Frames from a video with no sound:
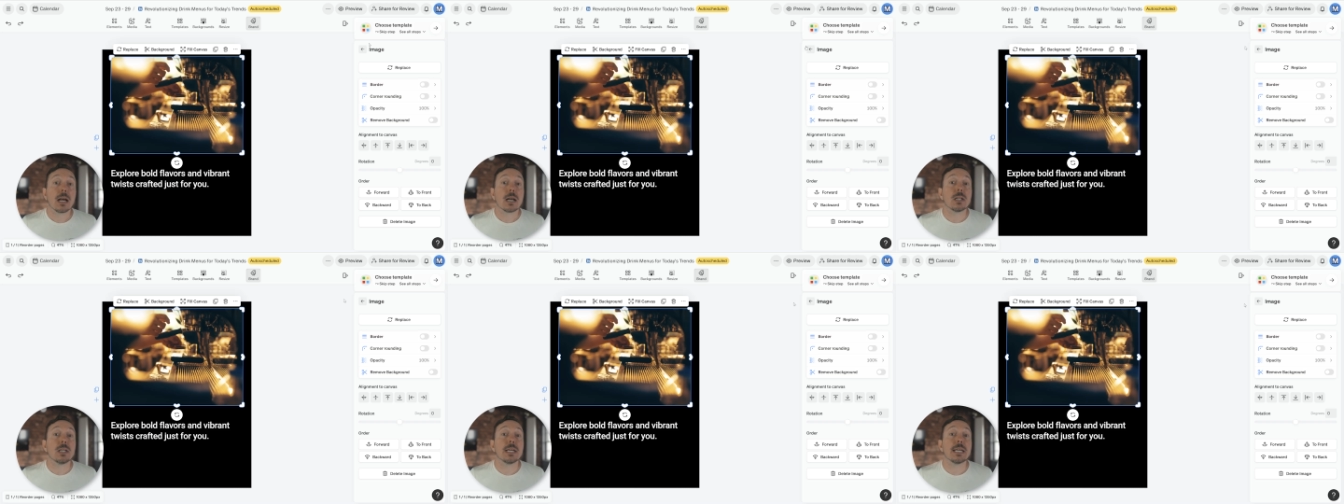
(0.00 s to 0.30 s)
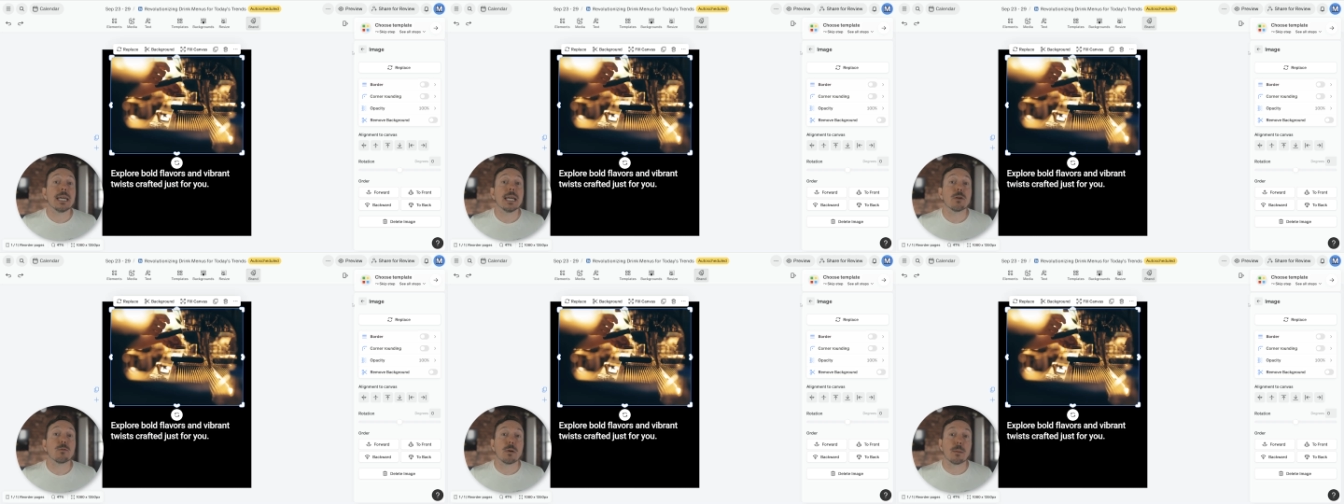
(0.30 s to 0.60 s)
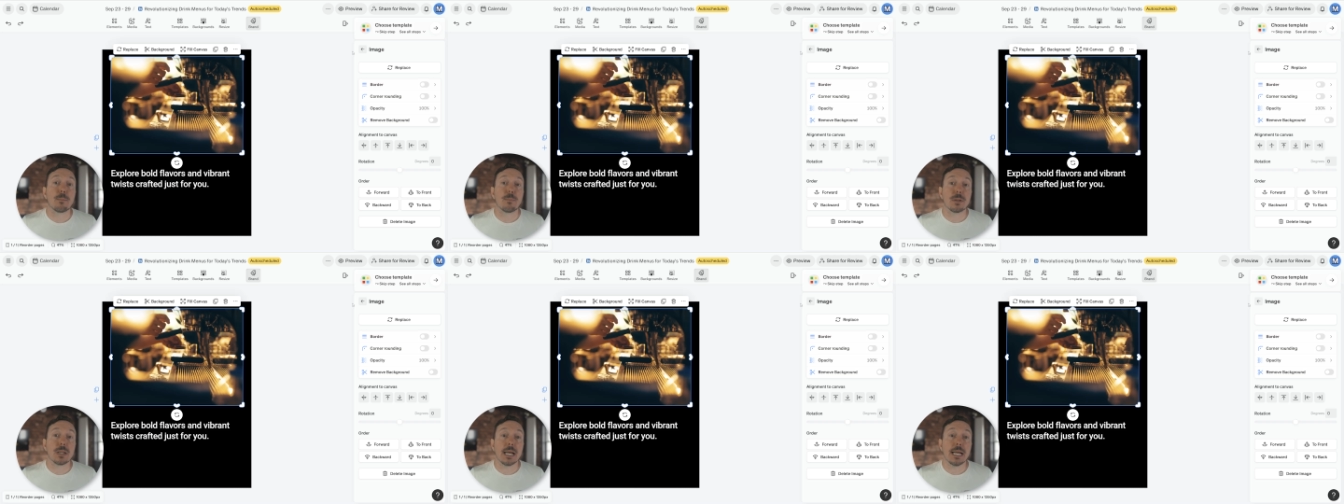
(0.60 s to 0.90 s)
Clicking
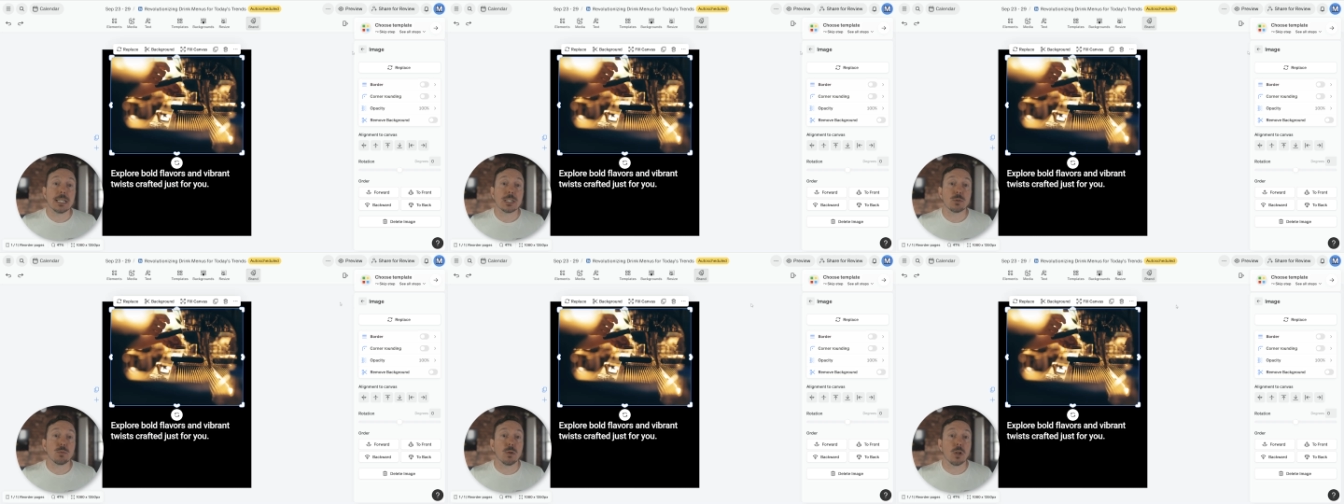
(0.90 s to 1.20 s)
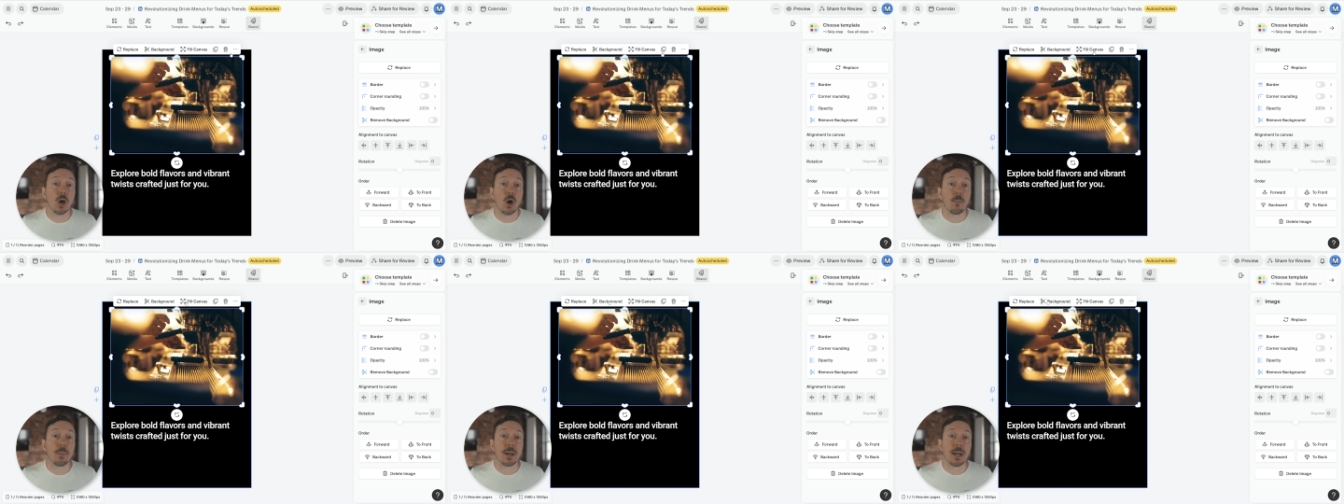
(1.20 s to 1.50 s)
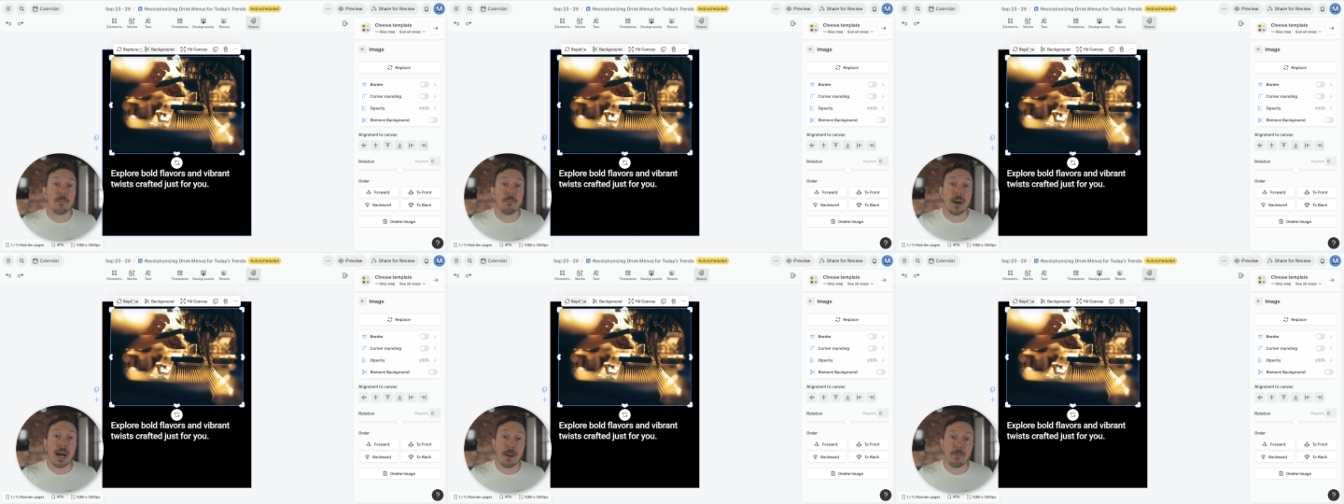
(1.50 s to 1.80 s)
Replace will
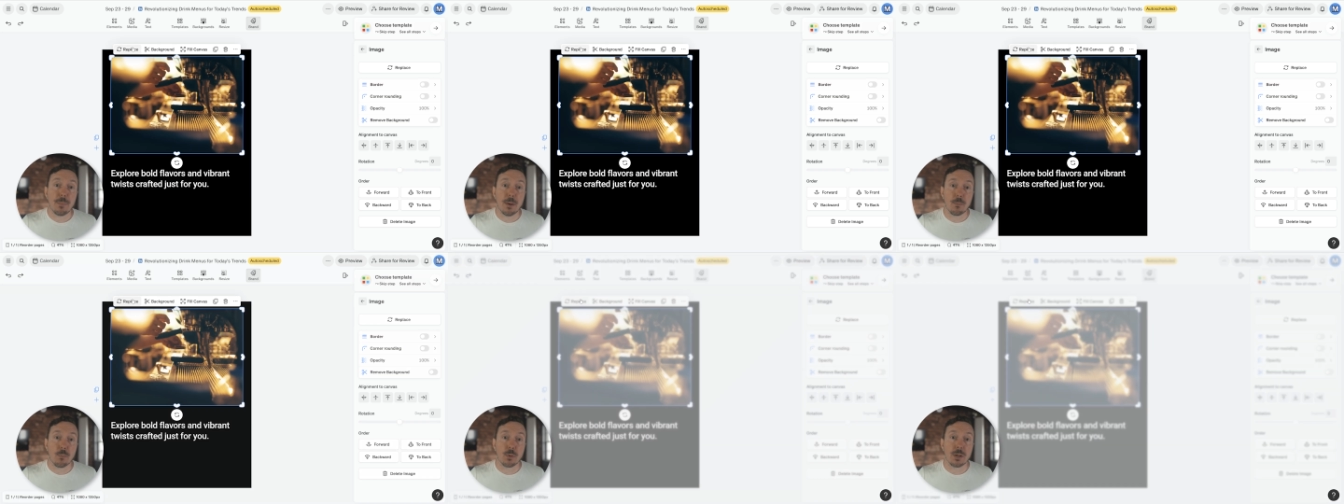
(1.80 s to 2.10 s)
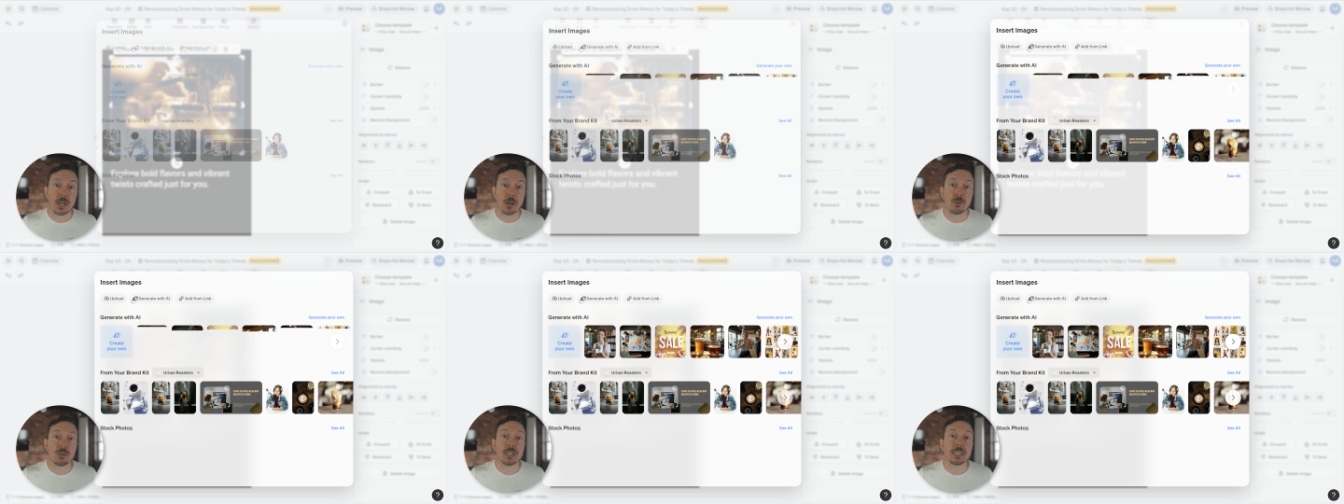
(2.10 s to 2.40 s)
open a pop-up window